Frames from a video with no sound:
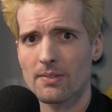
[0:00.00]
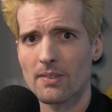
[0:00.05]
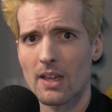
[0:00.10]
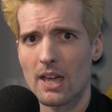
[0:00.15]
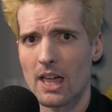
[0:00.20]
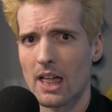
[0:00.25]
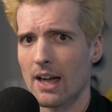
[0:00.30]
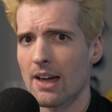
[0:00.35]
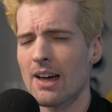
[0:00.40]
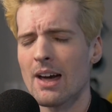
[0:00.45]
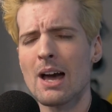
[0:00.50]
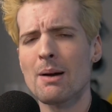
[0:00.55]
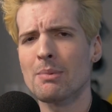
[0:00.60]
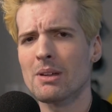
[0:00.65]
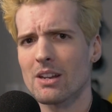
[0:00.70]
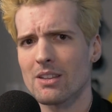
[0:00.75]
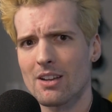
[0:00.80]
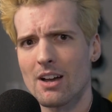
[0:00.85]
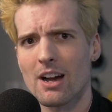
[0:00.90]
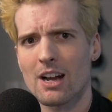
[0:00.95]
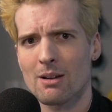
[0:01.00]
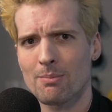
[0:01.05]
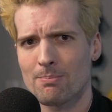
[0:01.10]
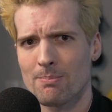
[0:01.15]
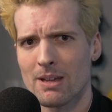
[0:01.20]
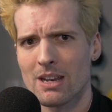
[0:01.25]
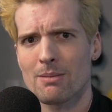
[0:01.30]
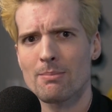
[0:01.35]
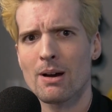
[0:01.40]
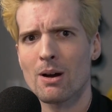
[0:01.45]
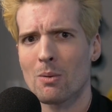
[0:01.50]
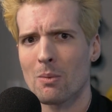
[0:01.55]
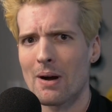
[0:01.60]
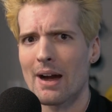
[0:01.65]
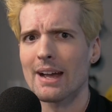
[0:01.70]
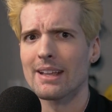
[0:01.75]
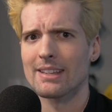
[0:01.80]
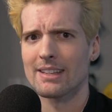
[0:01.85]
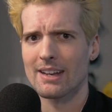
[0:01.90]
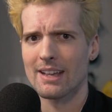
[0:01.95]
And I'm going to talk a bit about
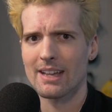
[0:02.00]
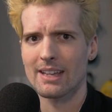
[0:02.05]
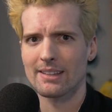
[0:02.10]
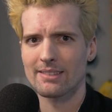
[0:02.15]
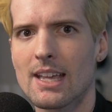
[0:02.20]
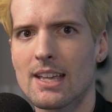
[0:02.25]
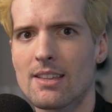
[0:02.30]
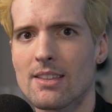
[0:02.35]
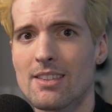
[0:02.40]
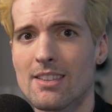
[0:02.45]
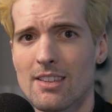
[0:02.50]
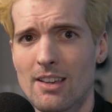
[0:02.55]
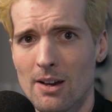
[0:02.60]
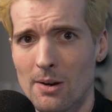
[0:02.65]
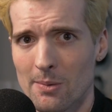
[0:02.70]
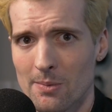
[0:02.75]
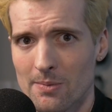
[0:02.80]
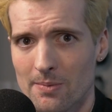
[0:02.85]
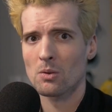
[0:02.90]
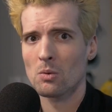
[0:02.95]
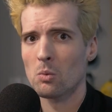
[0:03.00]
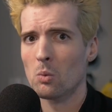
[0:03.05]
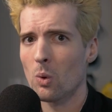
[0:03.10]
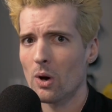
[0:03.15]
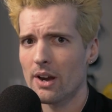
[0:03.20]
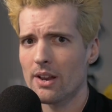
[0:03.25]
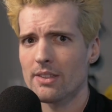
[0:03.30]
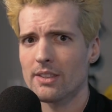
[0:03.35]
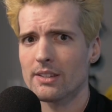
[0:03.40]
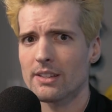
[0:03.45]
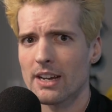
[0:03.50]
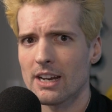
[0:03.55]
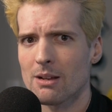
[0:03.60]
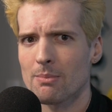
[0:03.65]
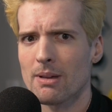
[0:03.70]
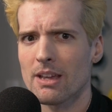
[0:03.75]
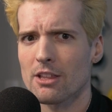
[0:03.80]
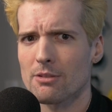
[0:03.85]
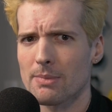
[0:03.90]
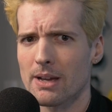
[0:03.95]
why today. So, what is a
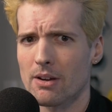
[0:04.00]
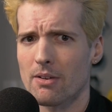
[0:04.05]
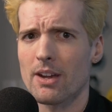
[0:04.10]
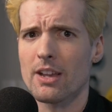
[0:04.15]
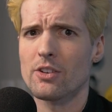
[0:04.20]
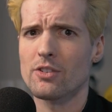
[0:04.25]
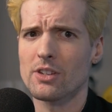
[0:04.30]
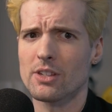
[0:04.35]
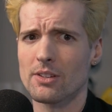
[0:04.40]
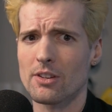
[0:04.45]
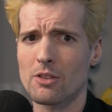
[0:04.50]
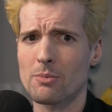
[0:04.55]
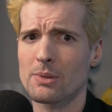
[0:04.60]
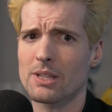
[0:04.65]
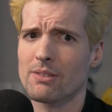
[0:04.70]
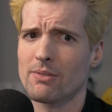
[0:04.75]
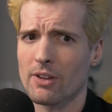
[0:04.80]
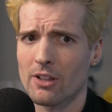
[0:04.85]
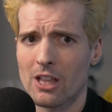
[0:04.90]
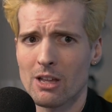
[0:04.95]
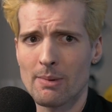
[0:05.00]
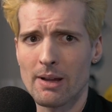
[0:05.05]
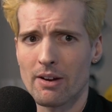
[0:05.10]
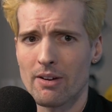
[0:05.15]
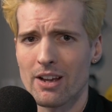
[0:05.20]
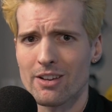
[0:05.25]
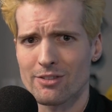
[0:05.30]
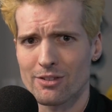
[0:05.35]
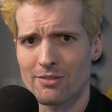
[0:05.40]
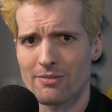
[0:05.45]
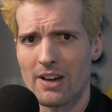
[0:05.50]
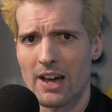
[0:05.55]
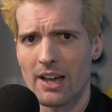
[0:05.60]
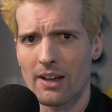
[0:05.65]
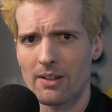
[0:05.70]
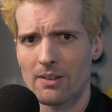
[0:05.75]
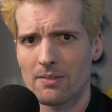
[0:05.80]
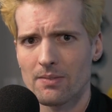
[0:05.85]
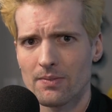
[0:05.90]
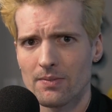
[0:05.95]
database migration, specifically a migration
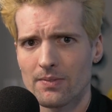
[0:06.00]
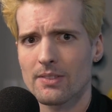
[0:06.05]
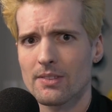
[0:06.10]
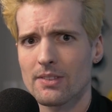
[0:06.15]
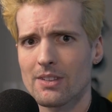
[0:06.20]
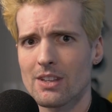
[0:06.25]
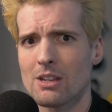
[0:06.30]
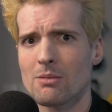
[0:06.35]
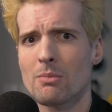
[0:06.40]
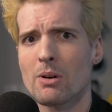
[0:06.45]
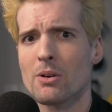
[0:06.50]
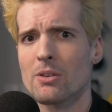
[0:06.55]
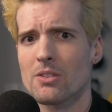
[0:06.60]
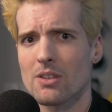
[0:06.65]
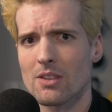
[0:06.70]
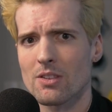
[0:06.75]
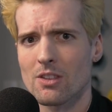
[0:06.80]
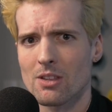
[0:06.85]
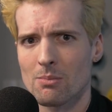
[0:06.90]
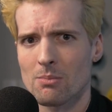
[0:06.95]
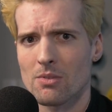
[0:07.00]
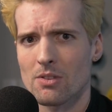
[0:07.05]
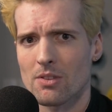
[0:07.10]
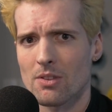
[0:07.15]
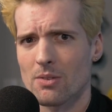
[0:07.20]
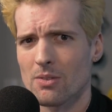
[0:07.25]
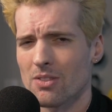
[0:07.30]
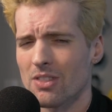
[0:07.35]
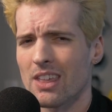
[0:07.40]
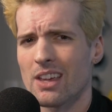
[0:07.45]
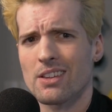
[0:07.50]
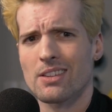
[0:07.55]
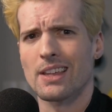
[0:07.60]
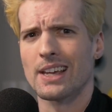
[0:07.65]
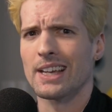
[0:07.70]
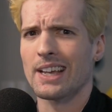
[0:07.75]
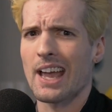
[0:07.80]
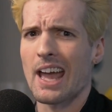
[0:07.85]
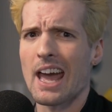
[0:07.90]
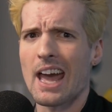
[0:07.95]
file? In most systems, things
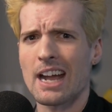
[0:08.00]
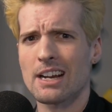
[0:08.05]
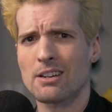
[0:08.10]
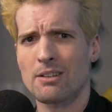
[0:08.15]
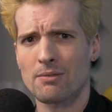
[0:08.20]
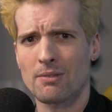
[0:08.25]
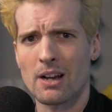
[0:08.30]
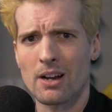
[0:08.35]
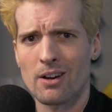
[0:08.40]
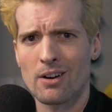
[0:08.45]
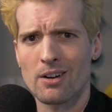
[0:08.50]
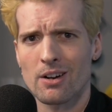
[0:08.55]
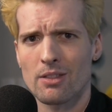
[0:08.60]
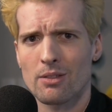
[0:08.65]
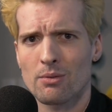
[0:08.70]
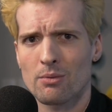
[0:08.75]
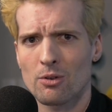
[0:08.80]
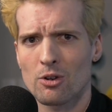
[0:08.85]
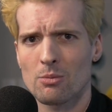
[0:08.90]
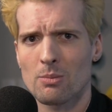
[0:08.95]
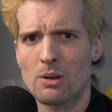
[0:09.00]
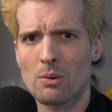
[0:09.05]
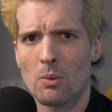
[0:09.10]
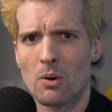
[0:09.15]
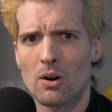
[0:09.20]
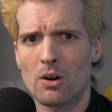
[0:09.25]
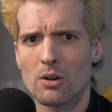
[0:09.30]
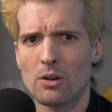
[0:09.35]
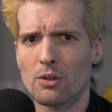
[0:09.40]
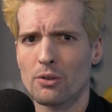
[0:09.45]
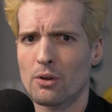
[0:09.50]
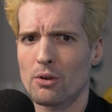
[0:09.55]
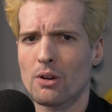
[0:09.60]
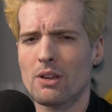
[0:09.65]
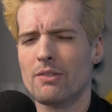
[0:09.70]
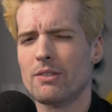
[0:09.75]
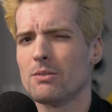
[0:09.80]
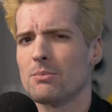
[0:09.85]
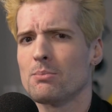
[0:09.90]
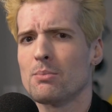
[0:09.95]
like ActiveRecord in the Ruby world, or
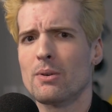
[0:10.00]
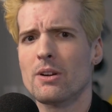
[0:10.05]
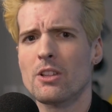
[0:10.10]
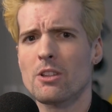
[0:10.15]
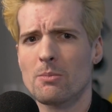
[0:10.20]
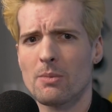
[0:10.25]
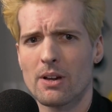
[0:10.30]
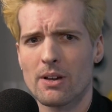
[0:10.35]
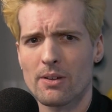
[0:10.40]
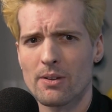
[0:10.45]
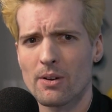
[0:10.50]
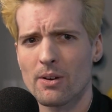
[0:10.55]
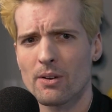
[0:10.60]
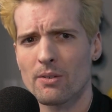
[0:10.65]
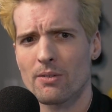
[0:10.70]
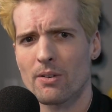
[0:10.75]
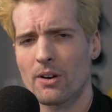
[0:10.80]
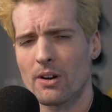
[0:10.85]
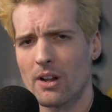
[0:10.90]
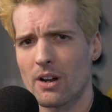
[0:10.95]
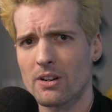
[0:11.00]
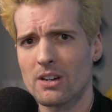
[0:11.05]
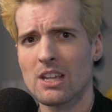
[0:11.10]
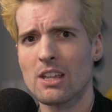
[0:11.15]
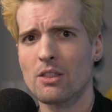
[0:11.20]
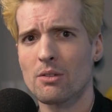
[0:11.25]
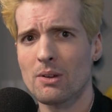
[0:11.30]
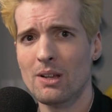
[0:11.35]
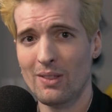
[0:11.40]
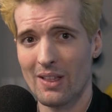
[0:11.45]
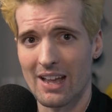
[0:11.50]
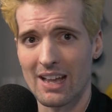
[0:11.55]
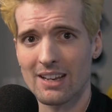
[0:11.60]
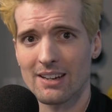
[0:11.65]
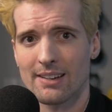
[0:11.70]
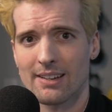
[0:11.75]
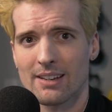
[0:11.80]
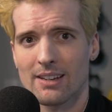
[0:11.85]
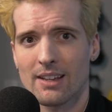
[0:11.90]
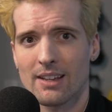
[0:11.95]
even Prisma over in our T three land,